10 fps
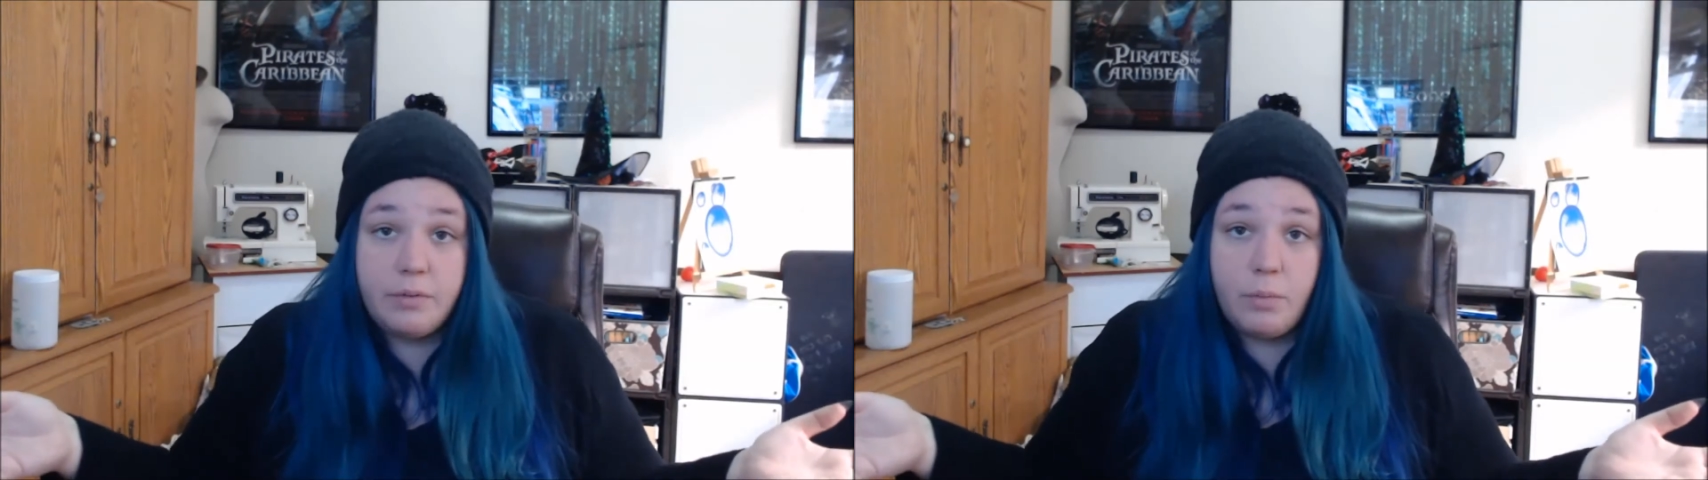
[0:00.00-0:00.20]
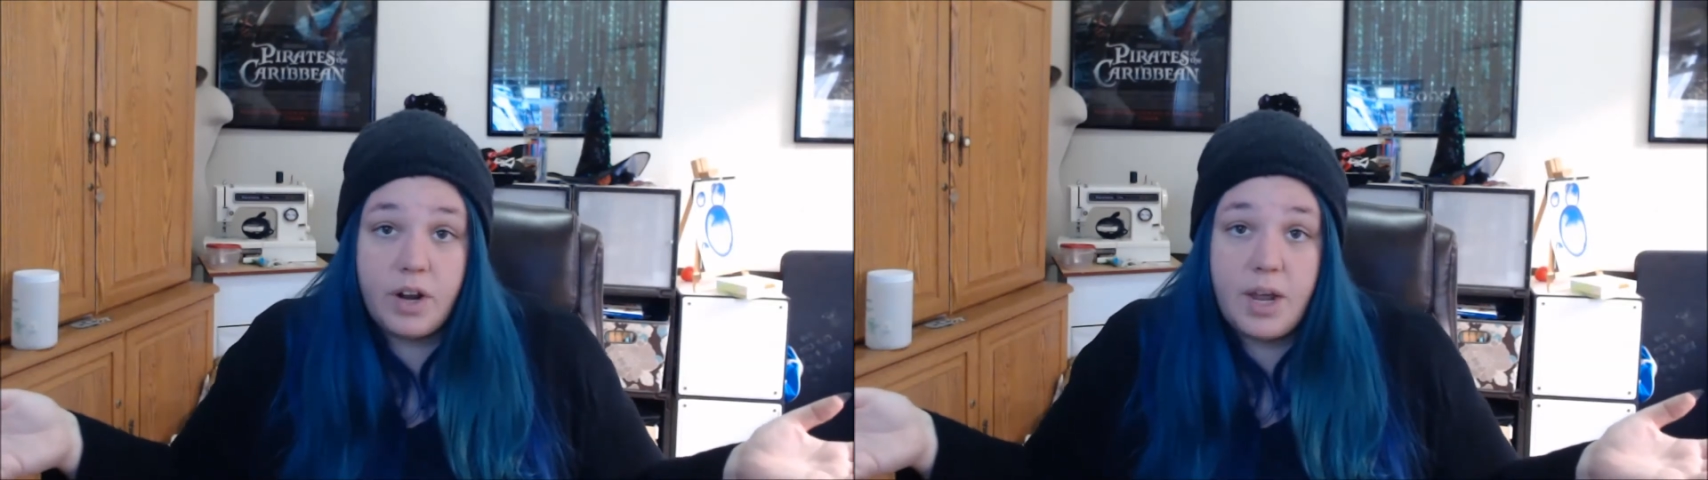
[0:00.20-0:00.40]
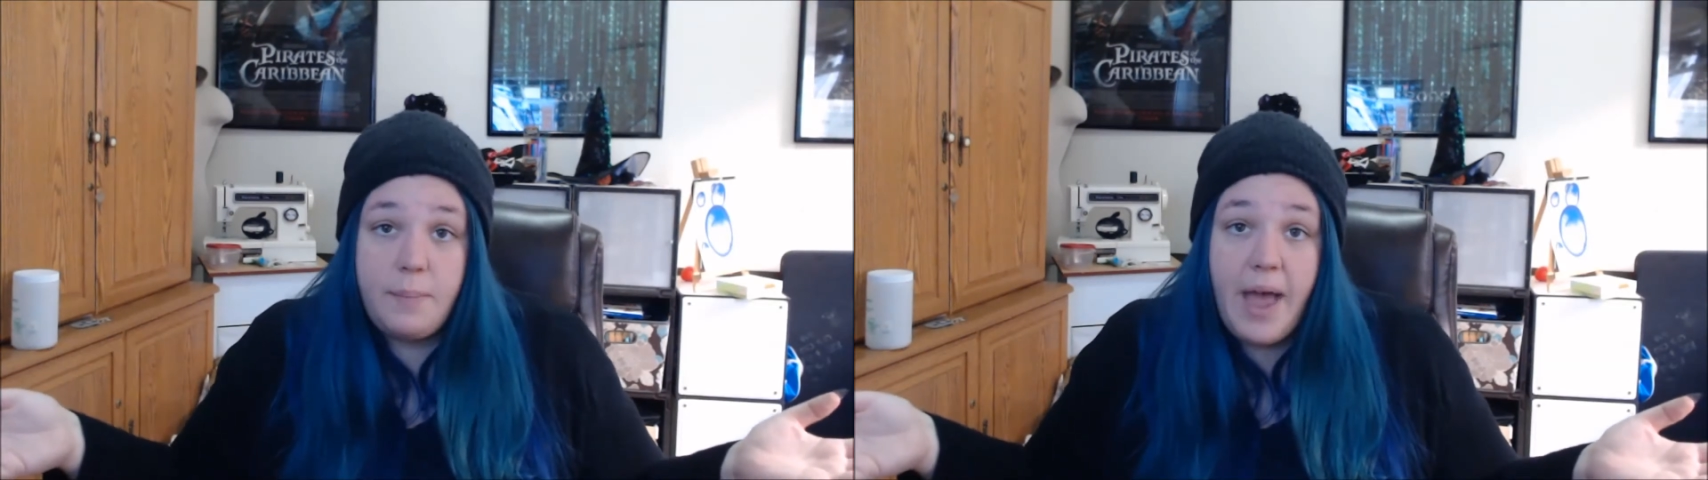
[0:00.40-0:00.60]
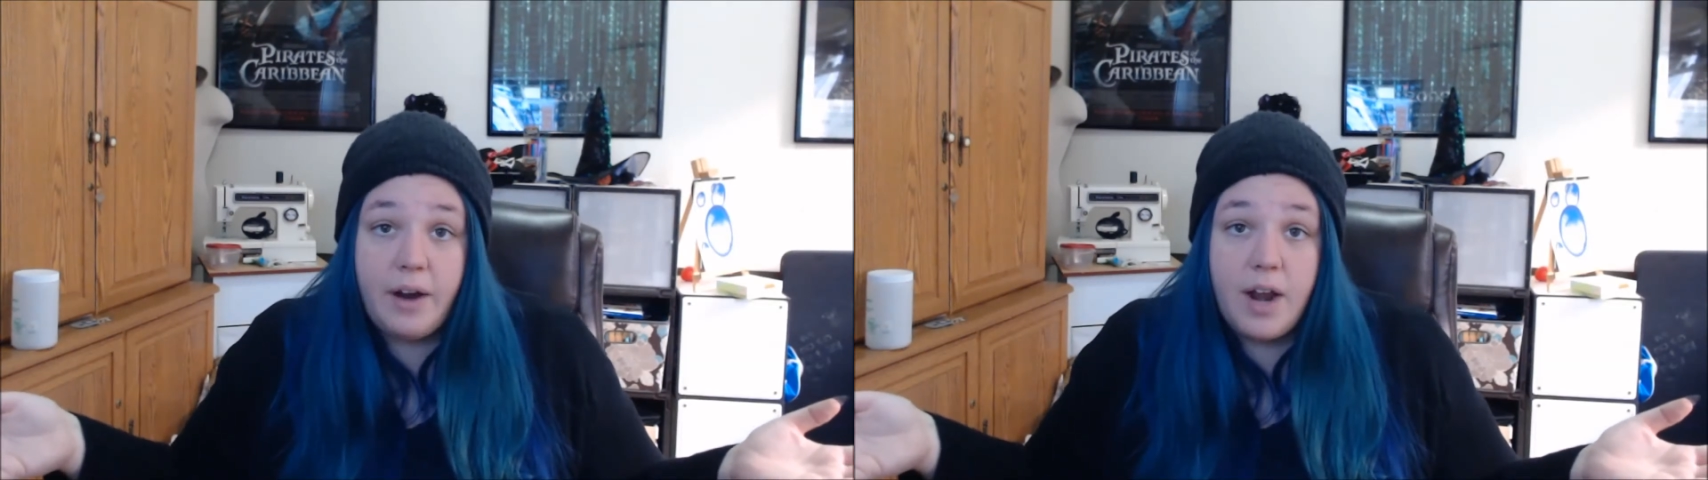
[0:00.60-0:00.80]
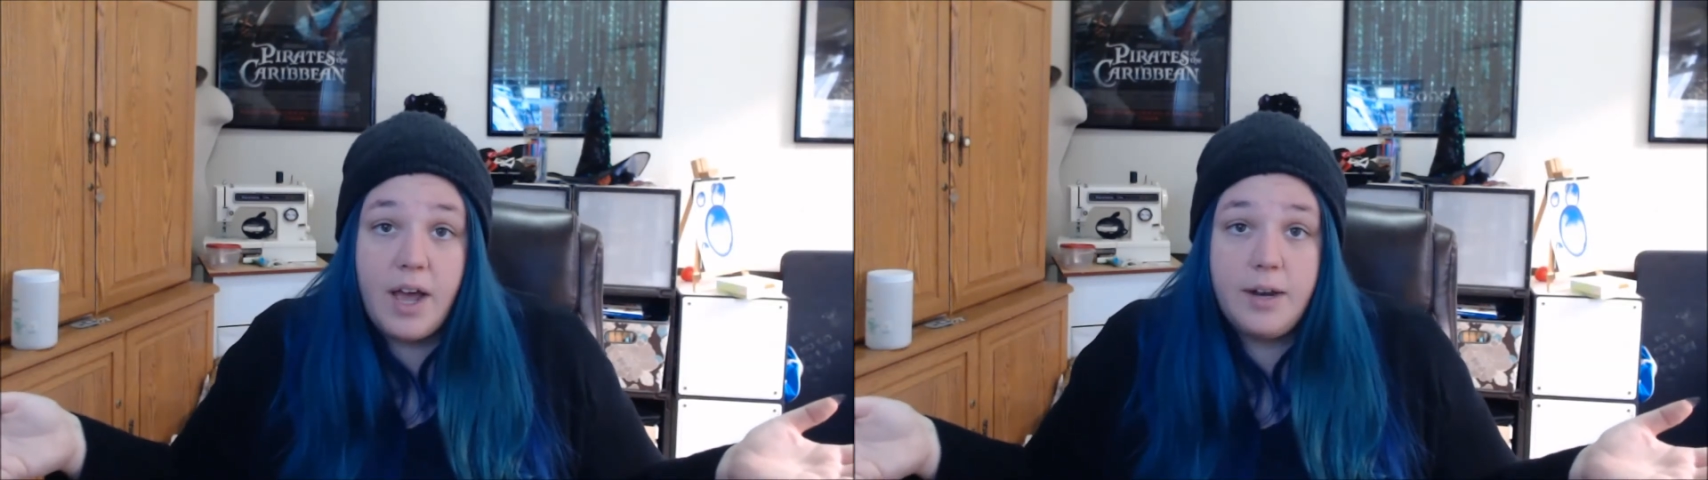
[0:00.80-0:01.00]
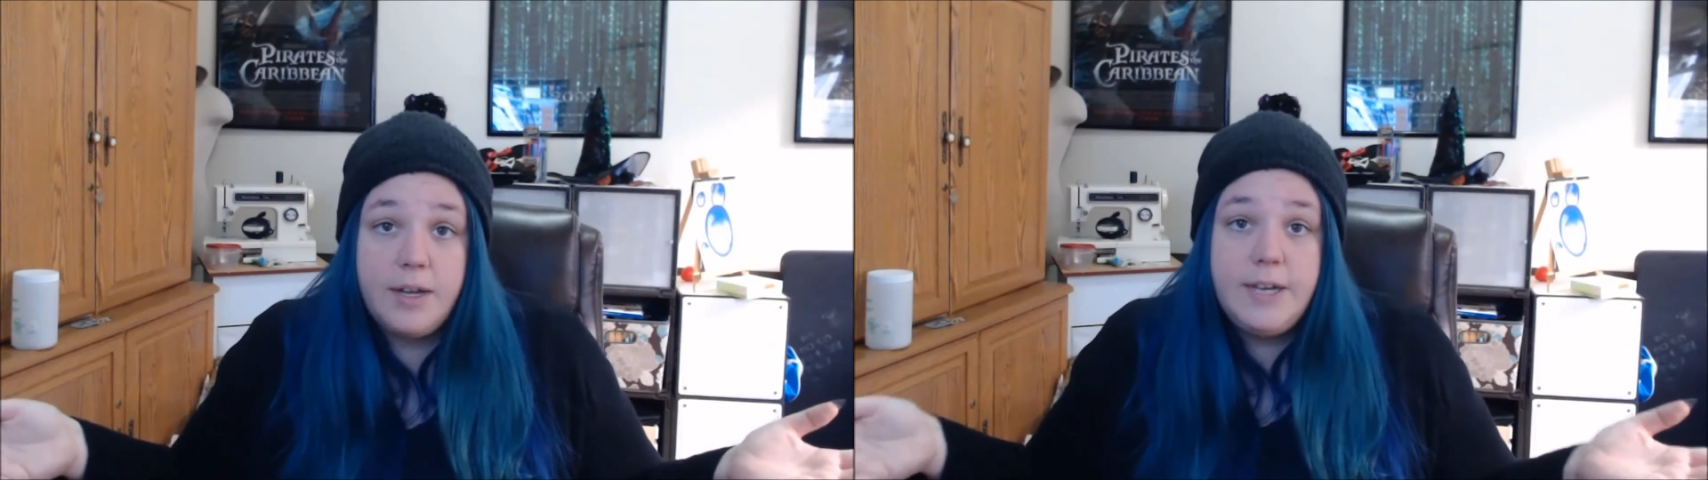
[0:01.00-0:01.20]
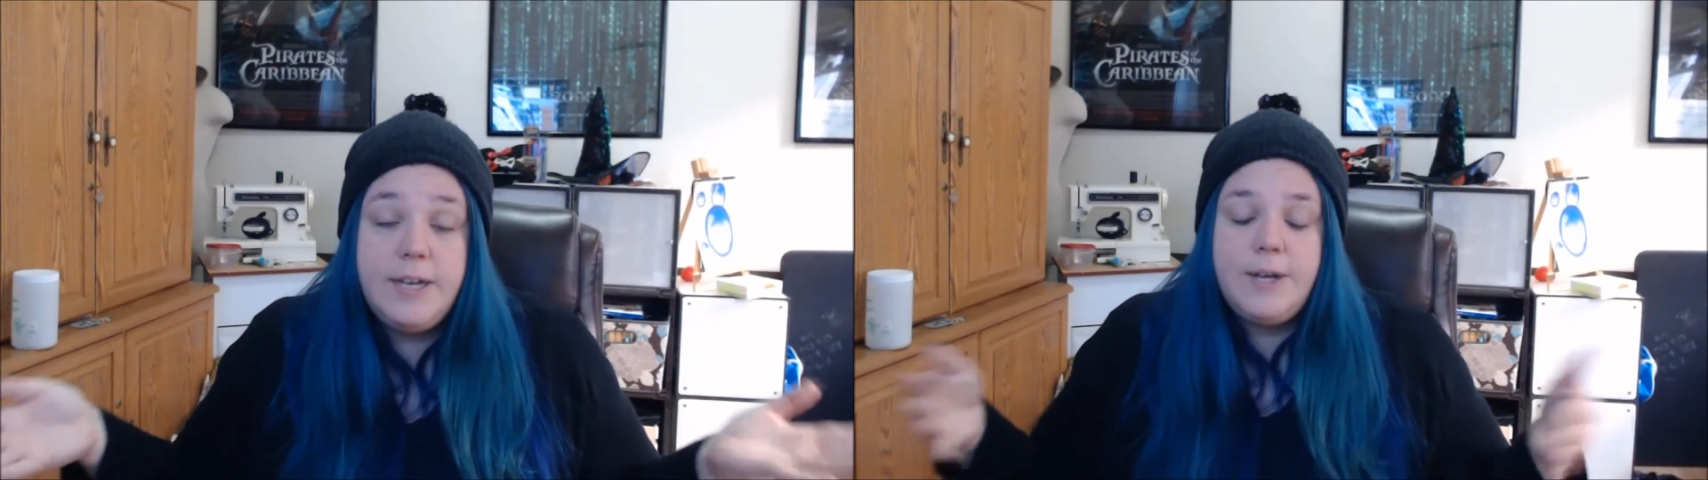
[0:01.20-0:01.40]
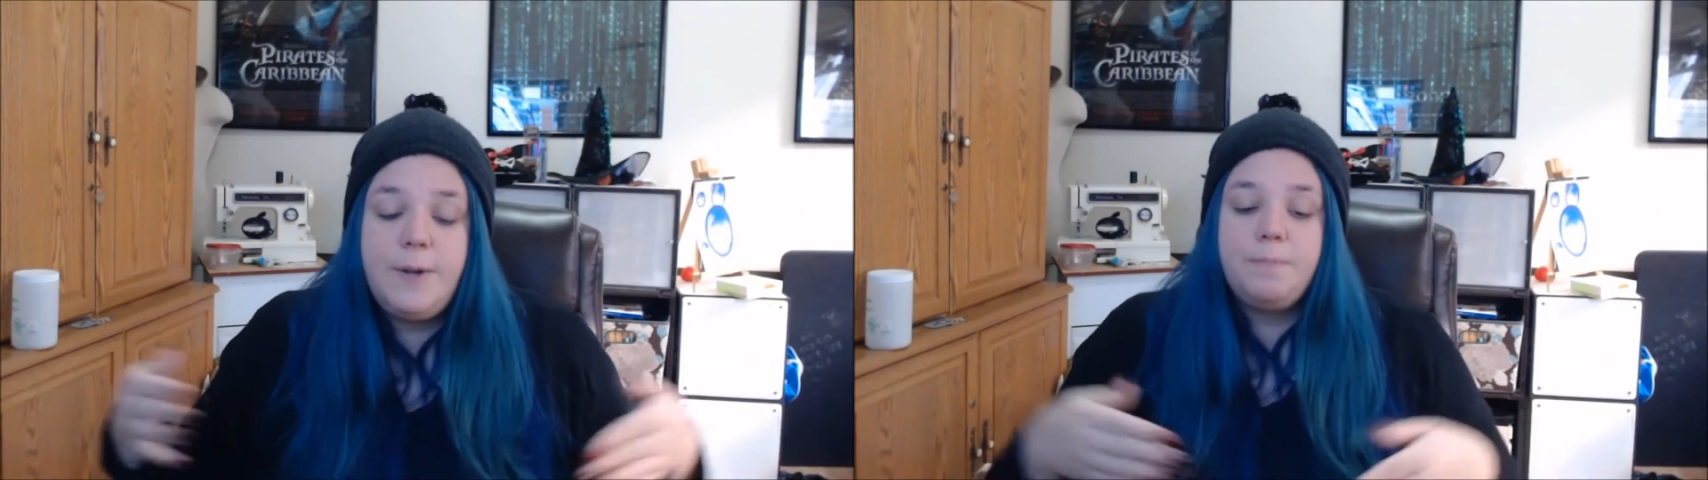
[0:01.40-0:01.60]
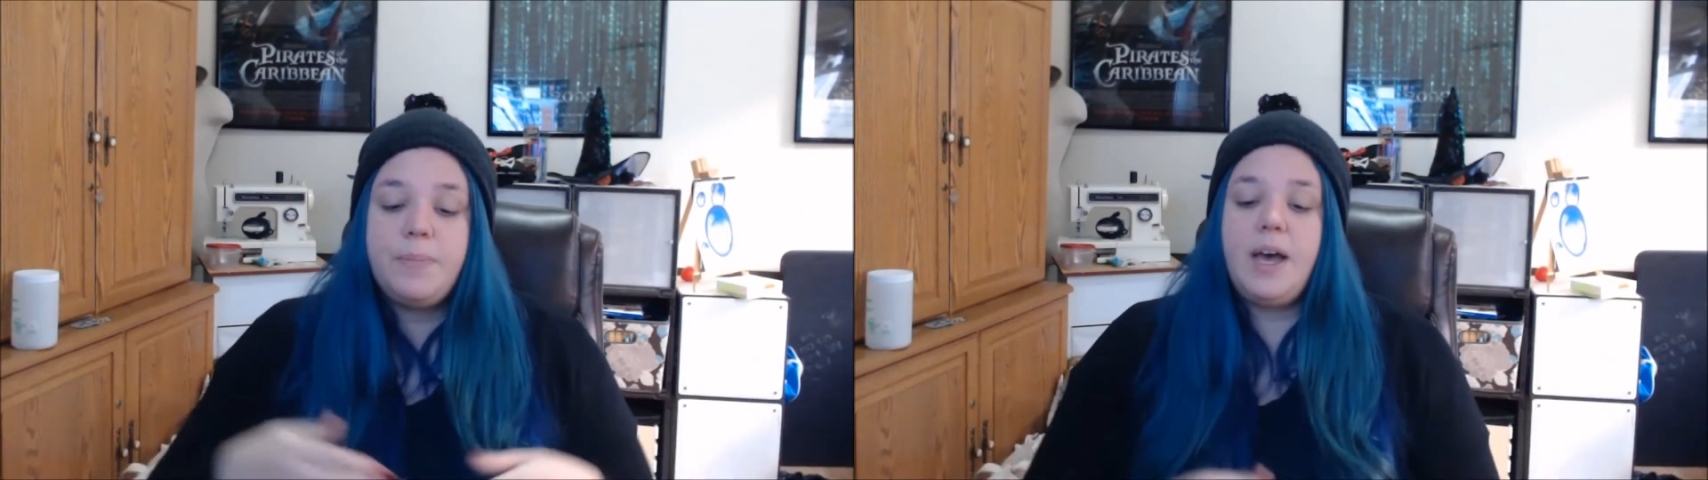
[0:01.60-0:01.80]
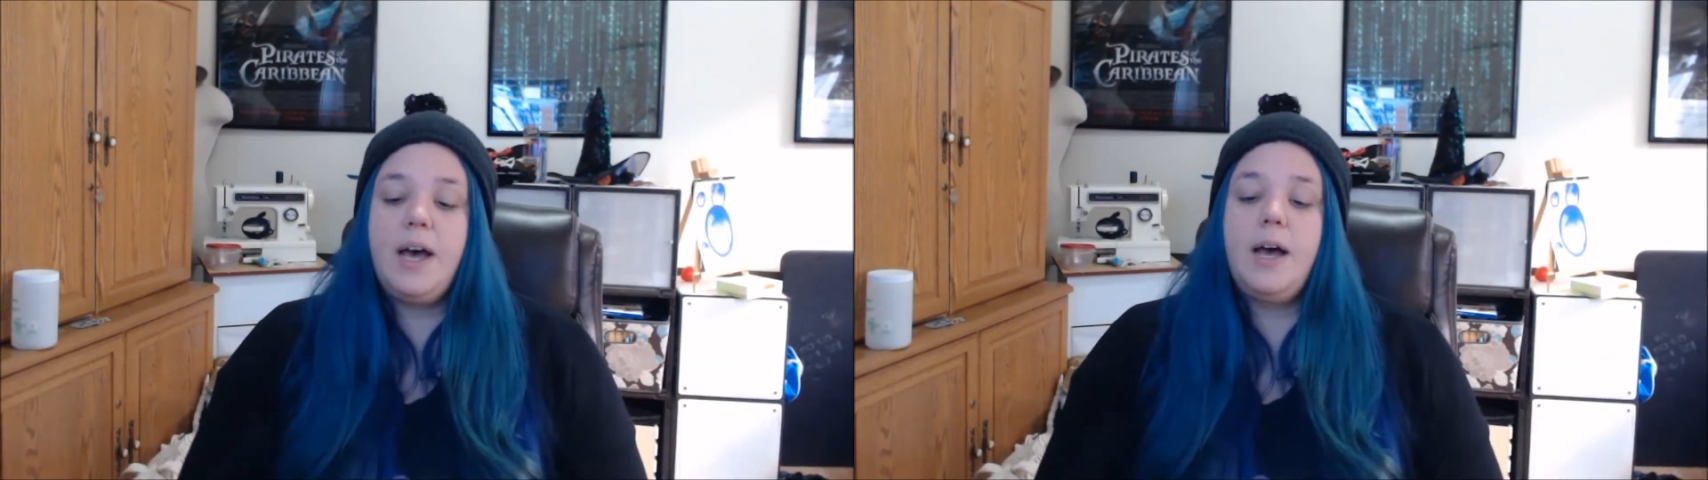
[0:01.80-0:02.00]
want to come back or
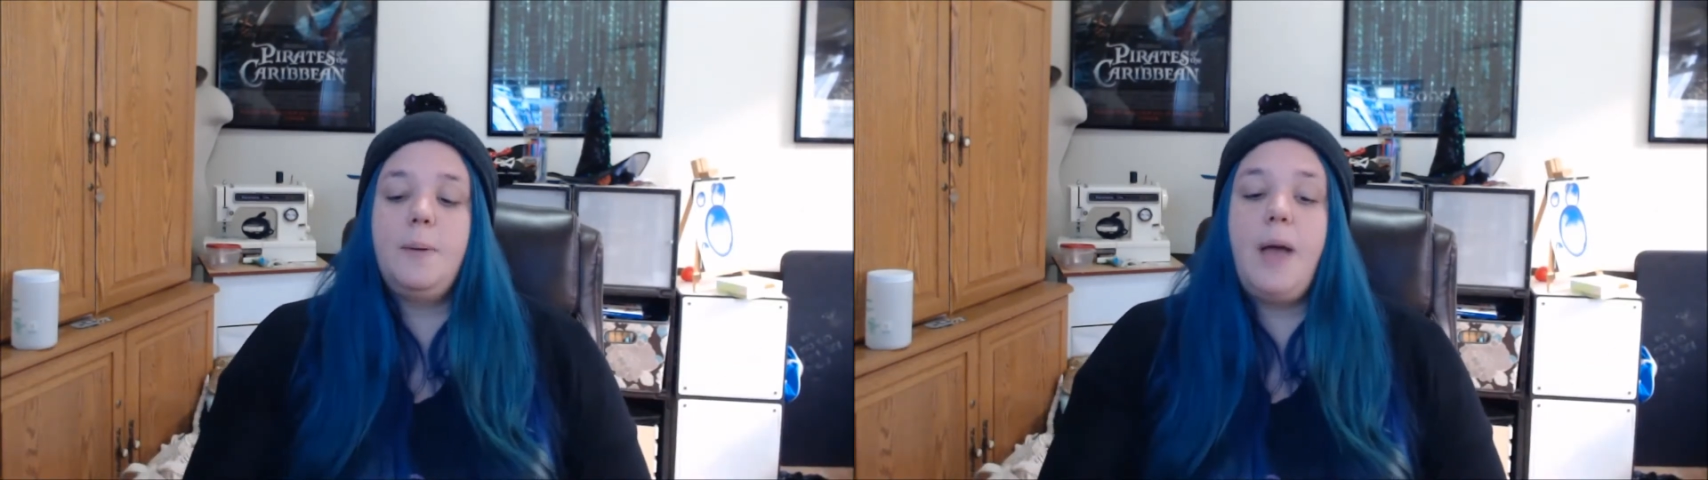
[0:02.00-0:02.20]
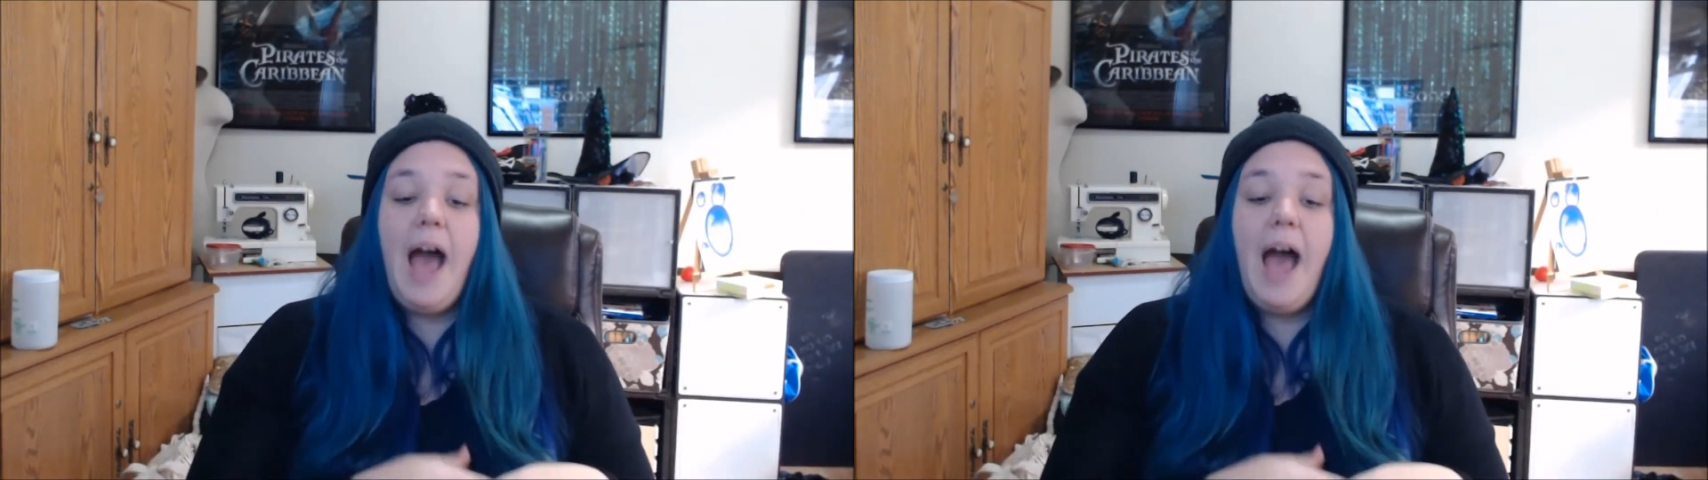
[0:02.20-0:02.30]
not.